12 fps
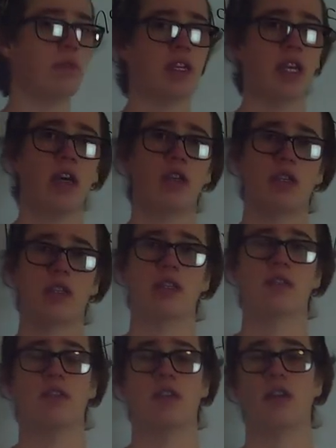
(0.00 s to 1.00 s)
them in
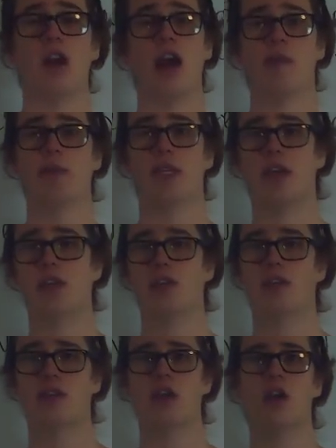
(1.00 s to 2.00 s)
calculus, and there are
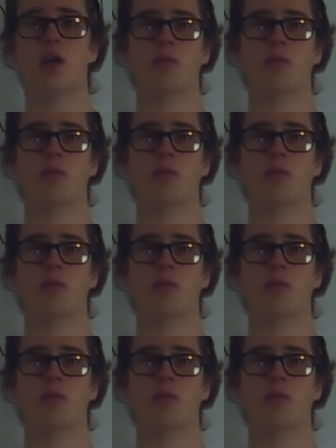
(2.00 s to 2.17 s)
applications.